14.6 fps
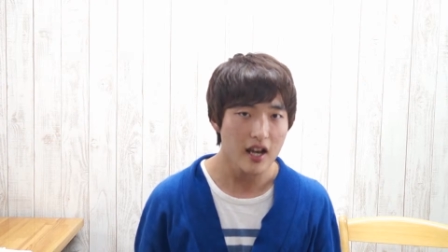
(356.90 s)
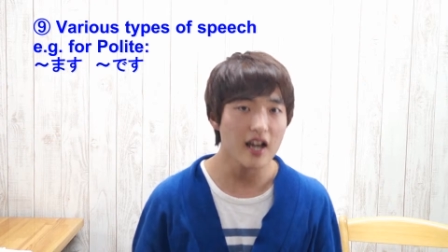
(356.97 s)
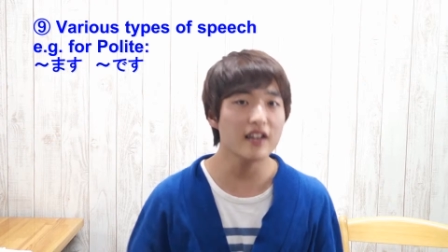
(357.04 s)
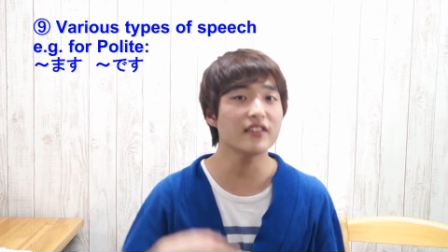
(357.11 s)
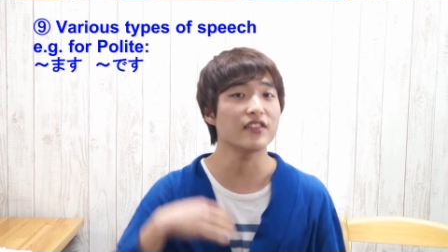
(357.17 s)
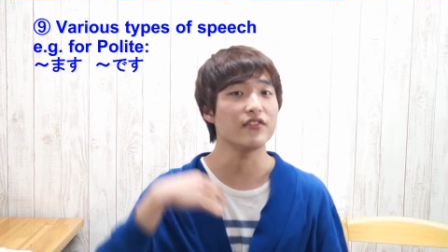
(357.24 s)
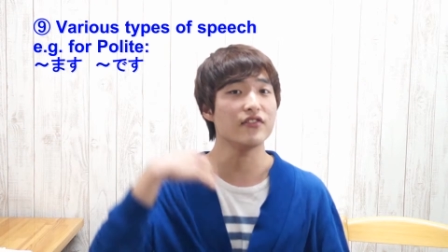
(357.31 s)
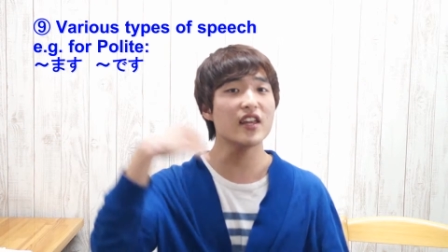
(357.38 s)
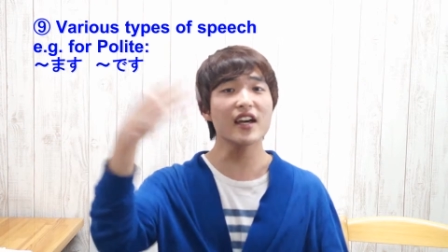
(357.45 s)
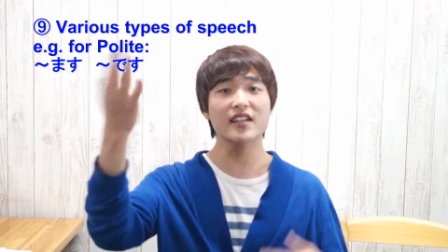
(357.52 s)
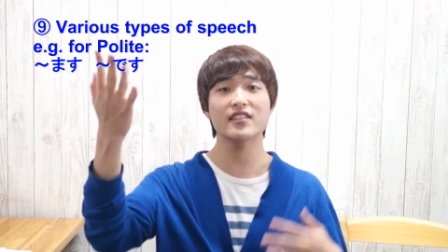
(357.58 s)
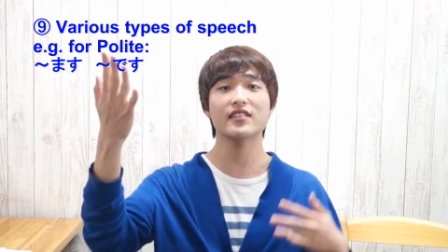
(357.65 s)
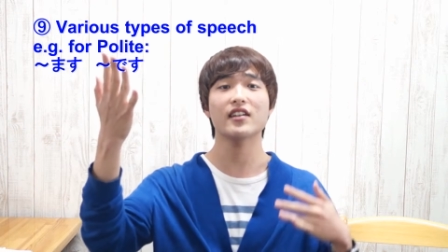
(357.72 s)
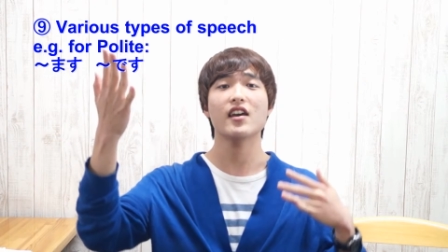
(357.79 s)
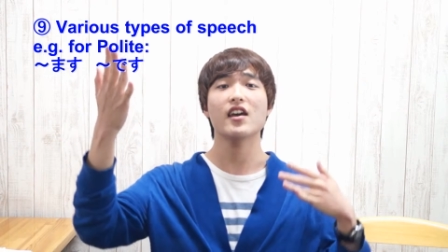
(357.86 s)
And
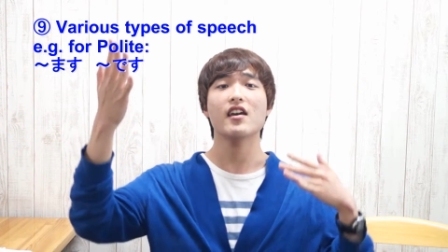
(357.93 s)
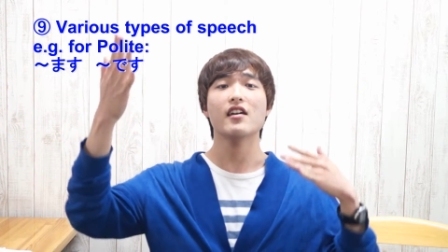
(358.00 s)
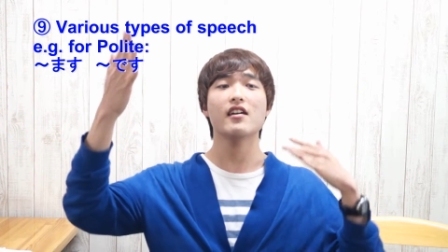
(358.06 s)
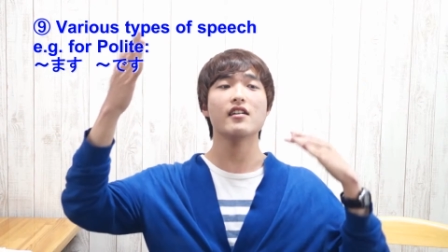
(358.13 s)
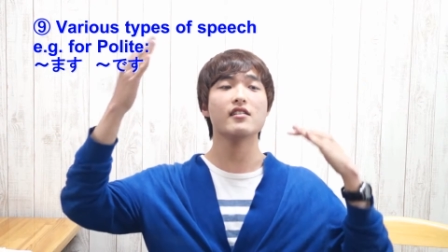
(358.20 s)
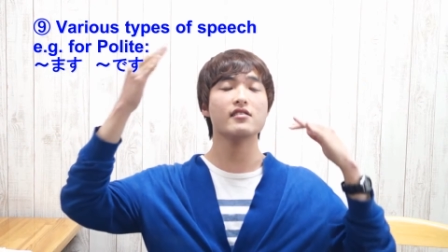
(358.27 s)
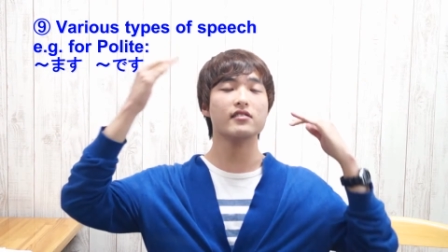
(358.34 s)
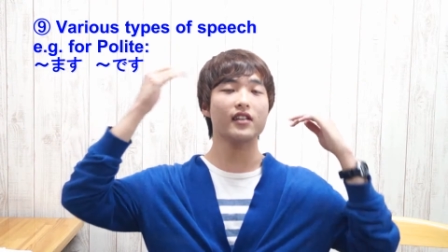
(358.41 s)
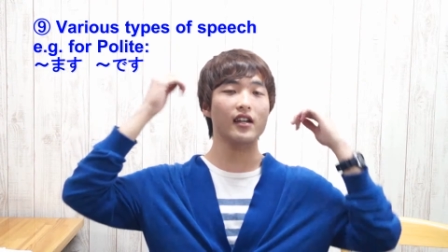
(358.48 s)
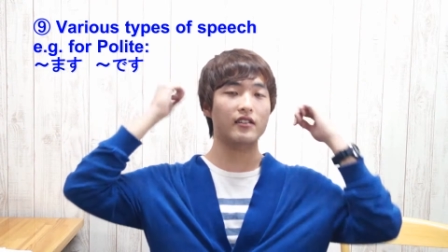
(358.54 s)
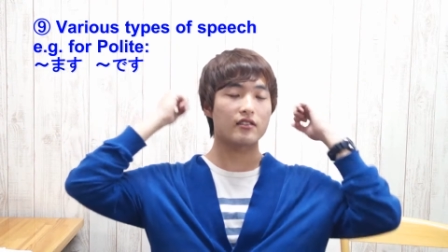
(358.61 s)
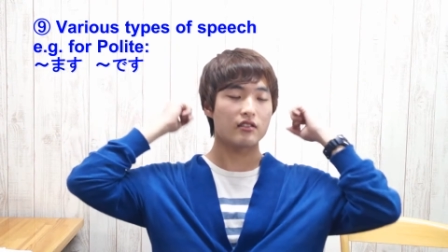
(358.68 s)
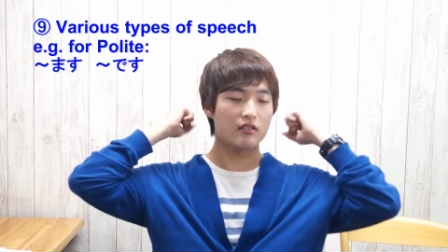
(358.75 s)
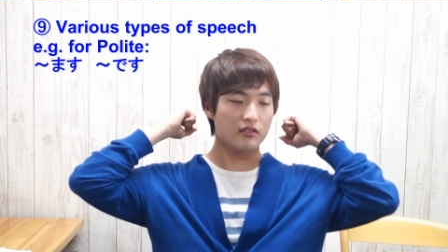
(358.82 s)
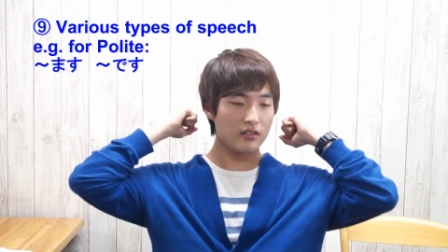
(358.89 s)
next is
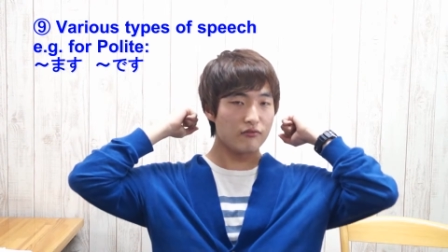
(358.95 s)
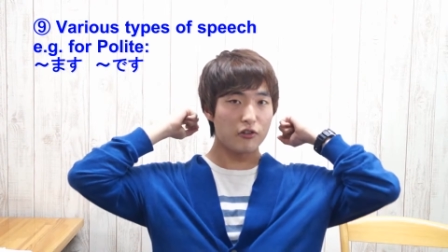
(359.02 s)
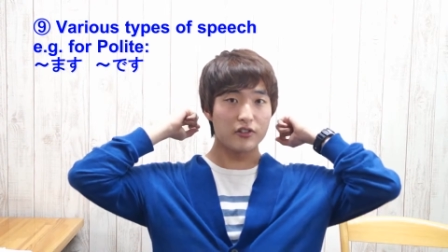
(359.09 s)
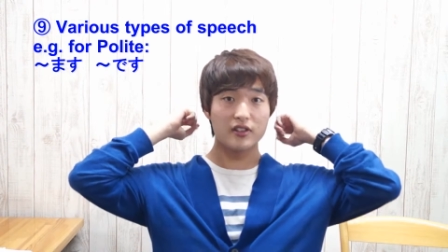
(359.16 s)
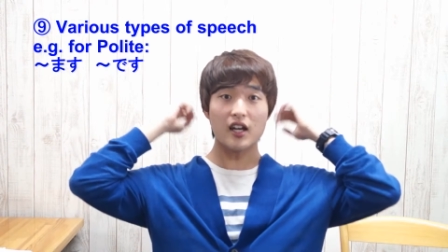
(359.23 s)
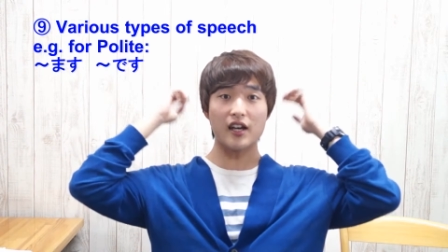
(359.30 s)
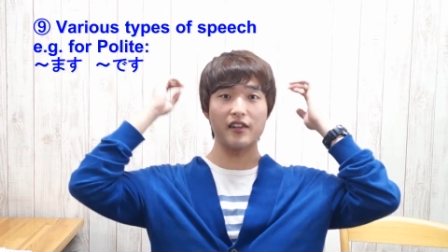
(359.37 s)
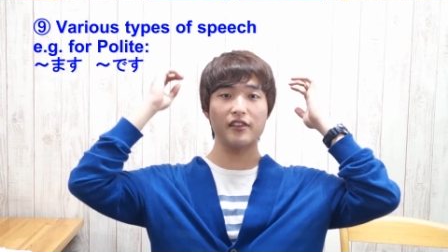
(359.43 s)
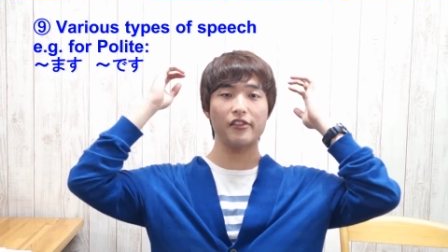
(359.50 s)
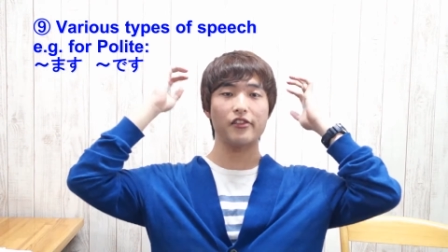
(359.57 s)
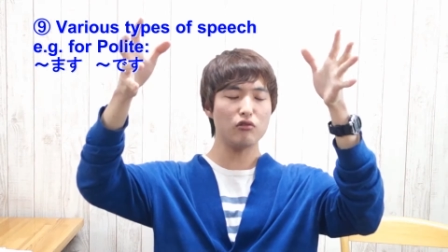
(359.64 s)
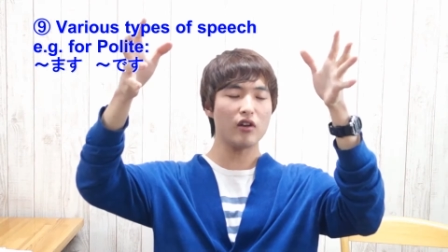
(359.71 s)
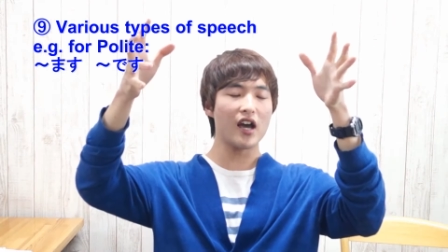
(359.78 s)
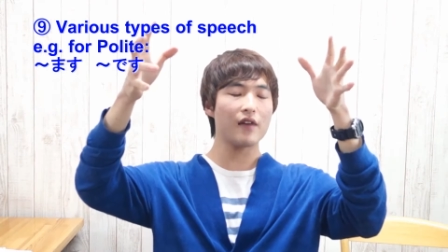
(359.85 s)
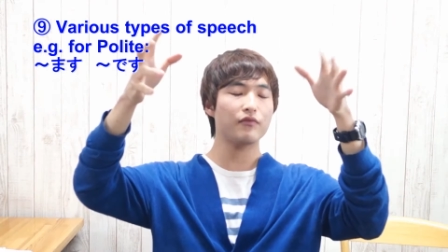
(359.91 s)
that for ninth,
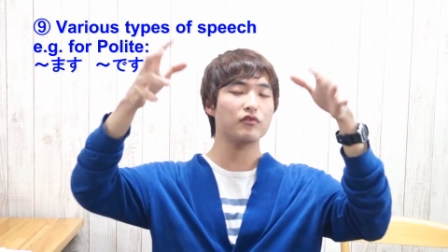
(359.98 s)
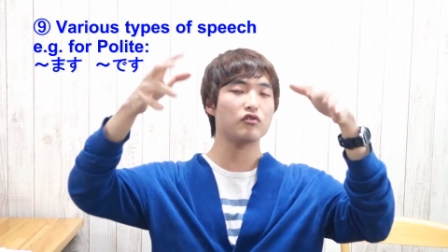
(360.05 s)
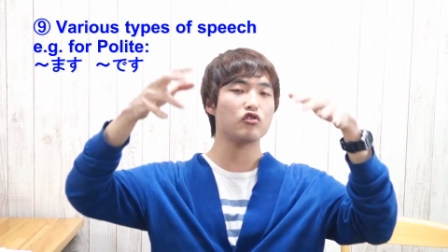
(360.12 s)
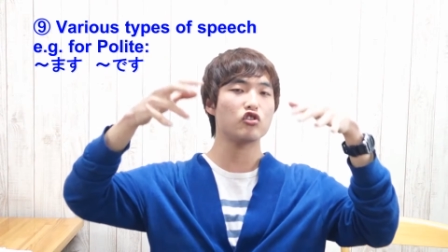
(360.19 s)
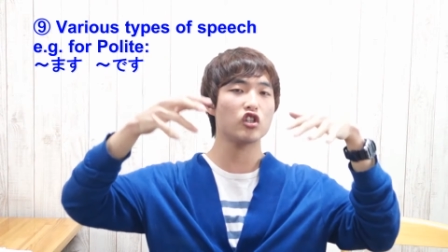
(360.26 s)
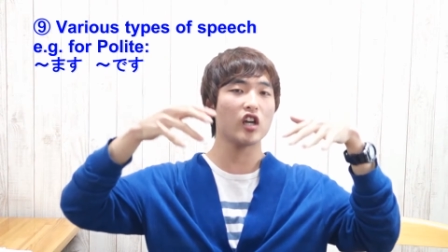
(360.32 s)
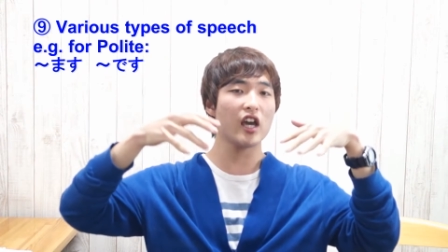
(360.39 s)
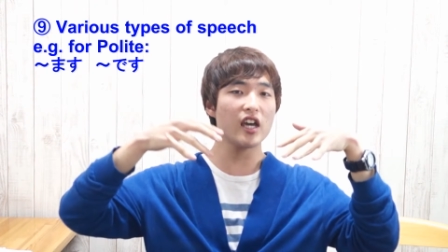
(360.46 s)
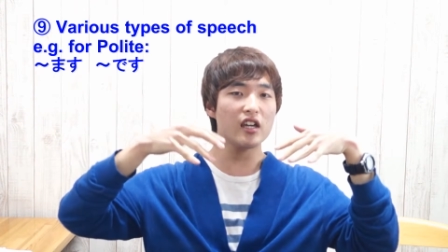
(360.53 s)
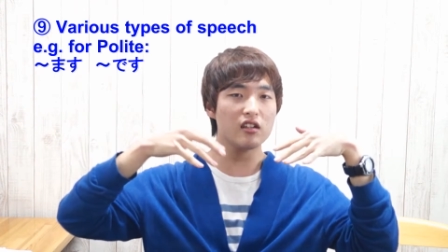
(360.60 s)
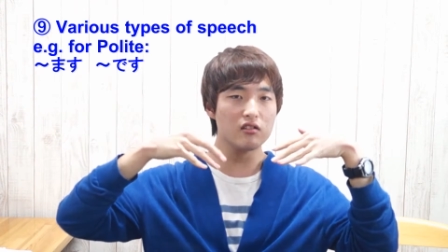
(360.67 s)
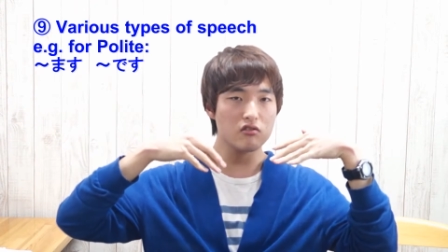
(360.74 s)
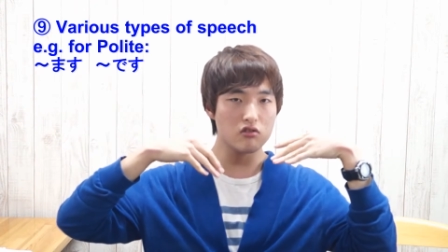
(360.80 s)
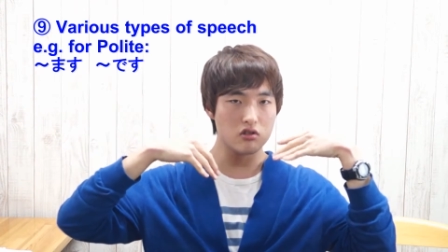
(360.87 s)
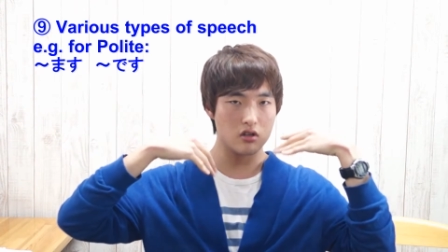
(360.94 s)
you have to
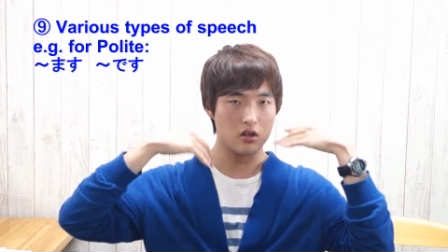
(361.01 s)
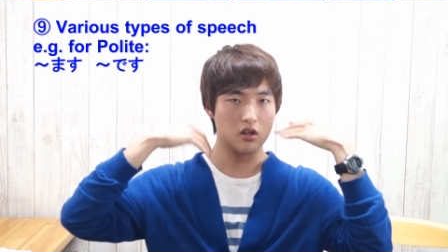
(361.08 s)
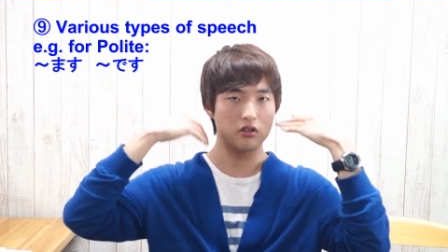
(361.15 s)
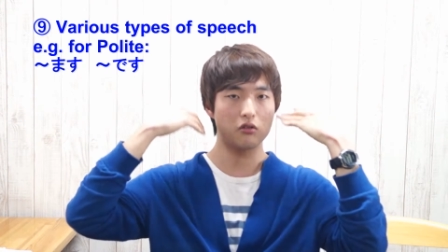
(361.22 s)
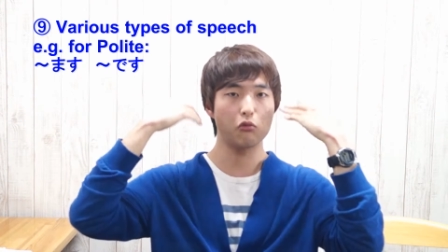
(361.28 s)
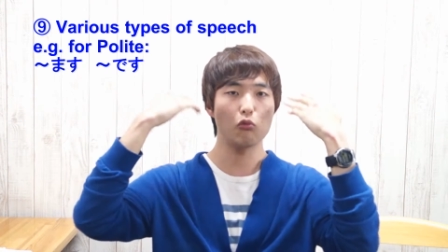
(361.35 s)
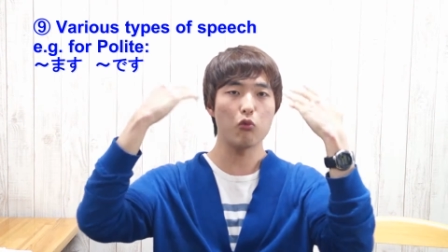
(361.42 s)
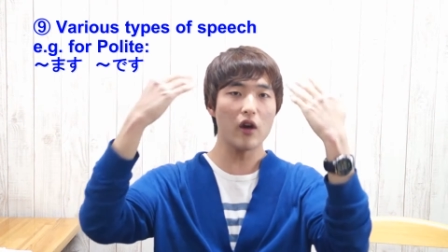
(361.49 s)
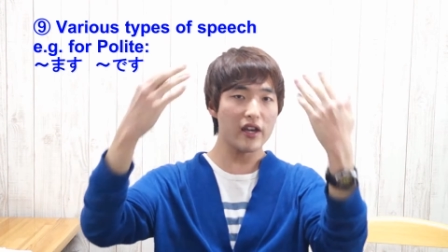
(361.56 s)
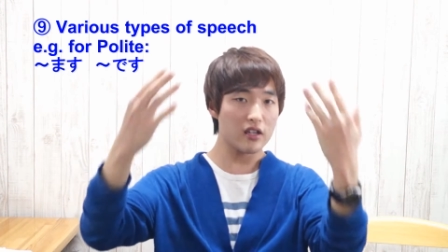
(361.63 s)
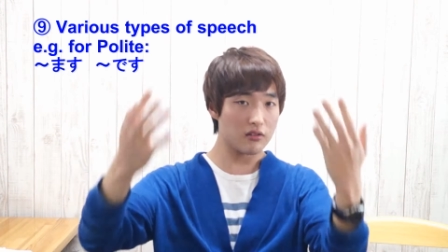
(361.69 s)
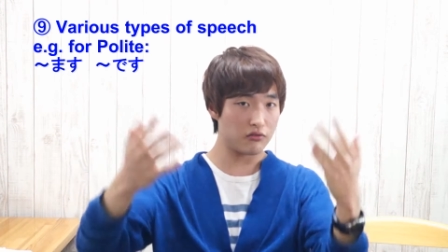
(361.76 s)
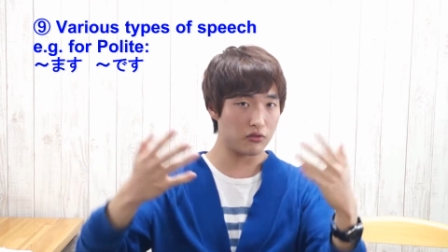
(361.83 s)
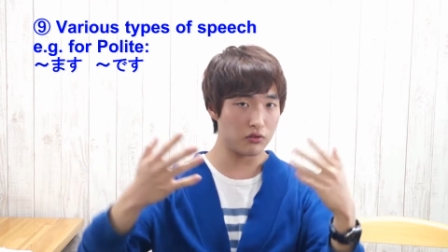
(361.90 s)
change the way